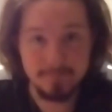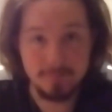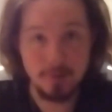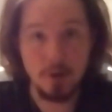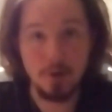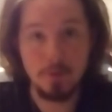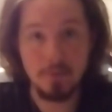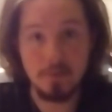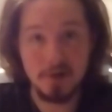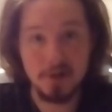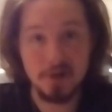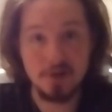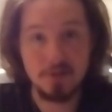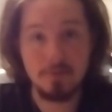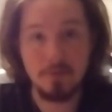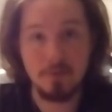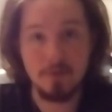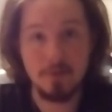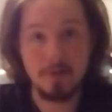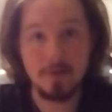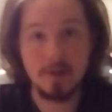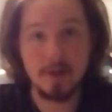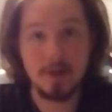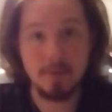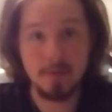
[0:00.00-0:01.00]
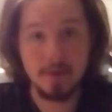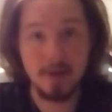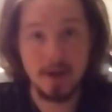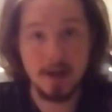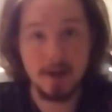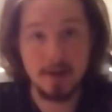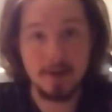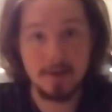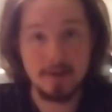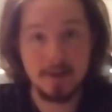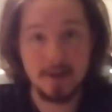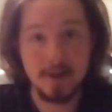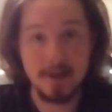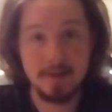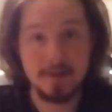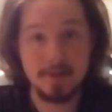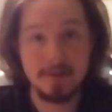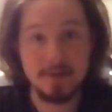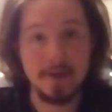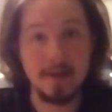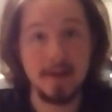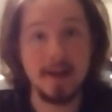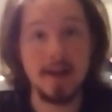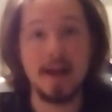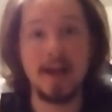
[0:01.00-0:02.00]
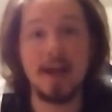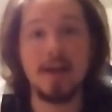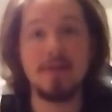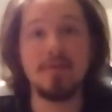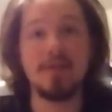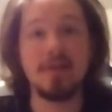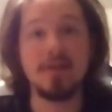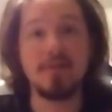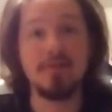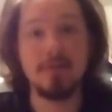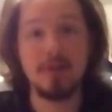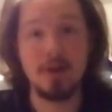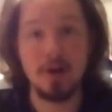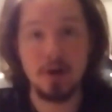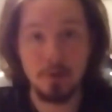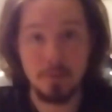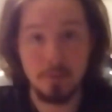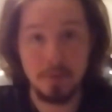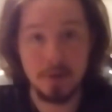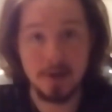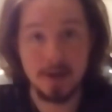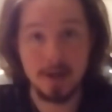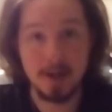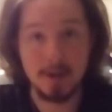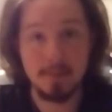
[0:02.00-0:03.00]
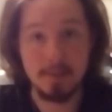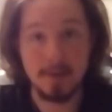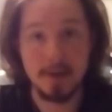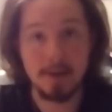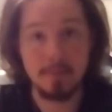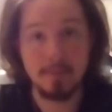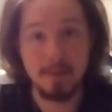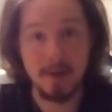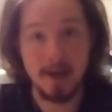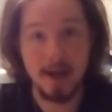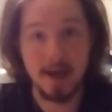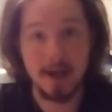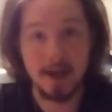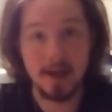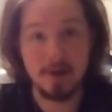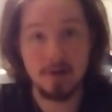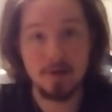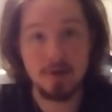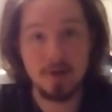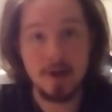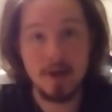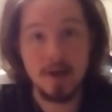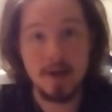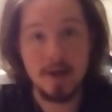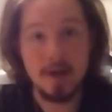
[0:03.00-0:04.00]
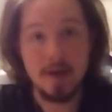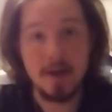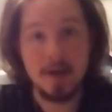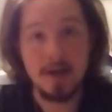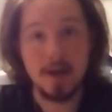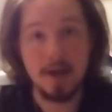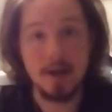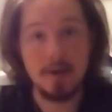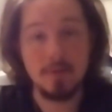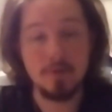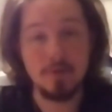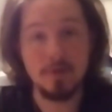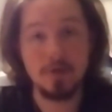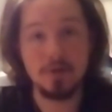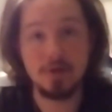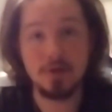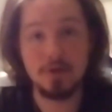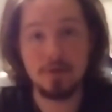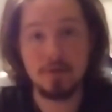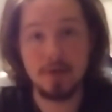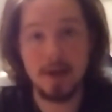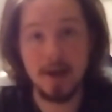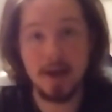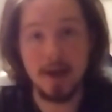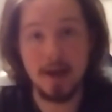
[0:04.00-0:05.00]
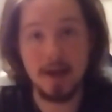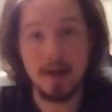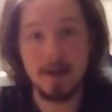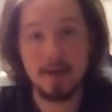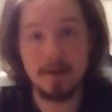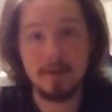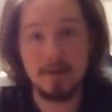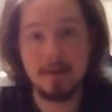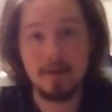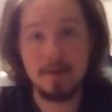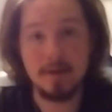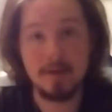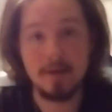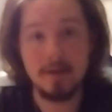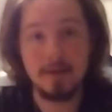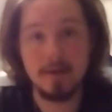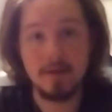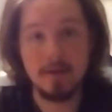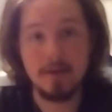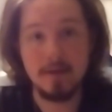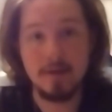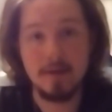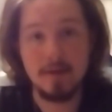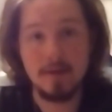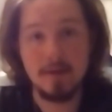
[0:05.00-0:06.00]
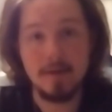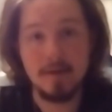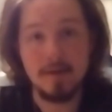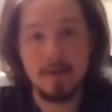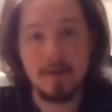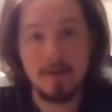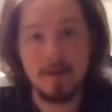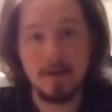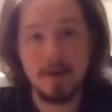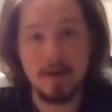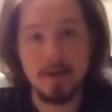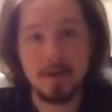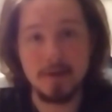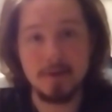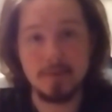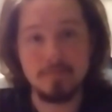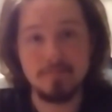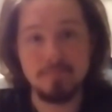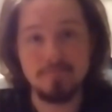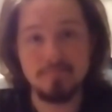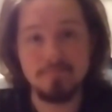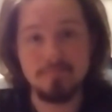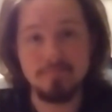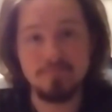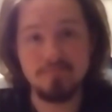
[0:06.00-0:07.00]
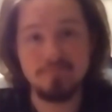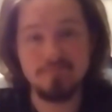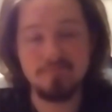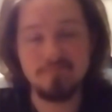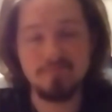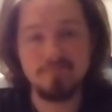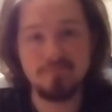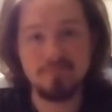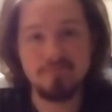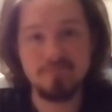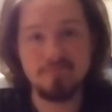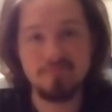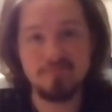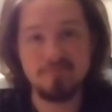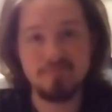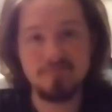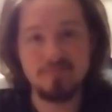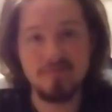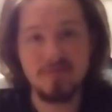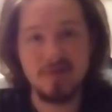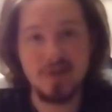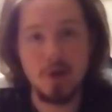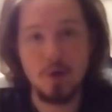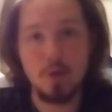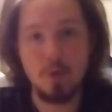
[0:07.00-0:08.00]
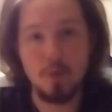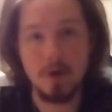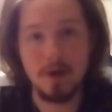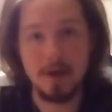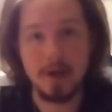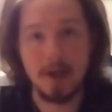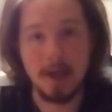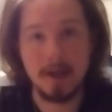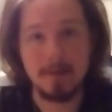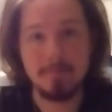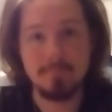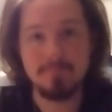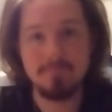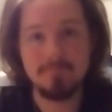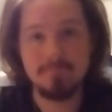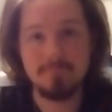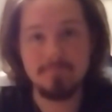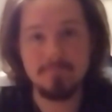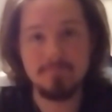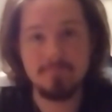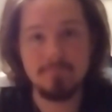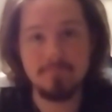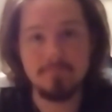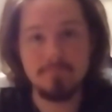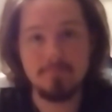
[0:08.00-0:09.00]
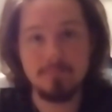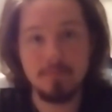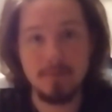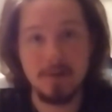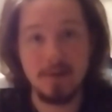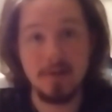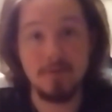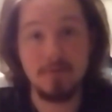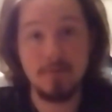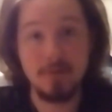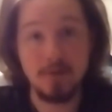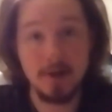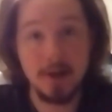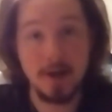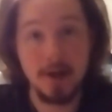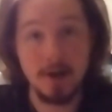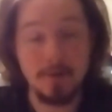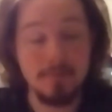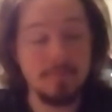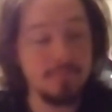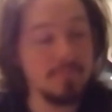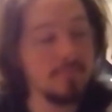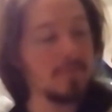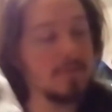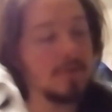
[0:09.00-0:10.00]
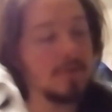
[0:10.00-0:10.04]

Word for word: whole bunch more that we got to test that I haven't even opened up and packaged. And we'll do that um, one day. But for now,